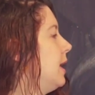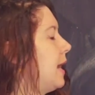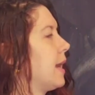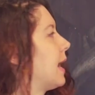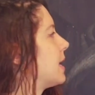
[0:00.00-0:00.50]

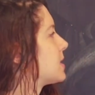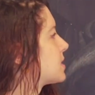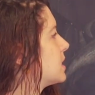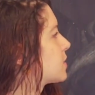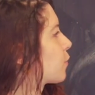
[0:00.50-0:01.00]
and it has
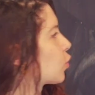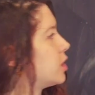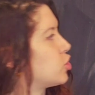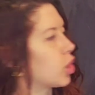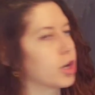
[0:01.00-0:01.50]
these free
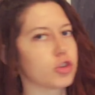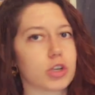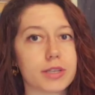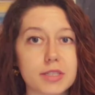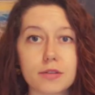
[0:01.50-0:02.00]

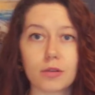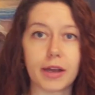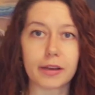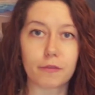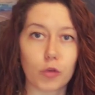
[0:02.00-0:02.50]
charges,
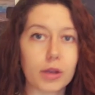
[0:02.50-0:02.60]
like free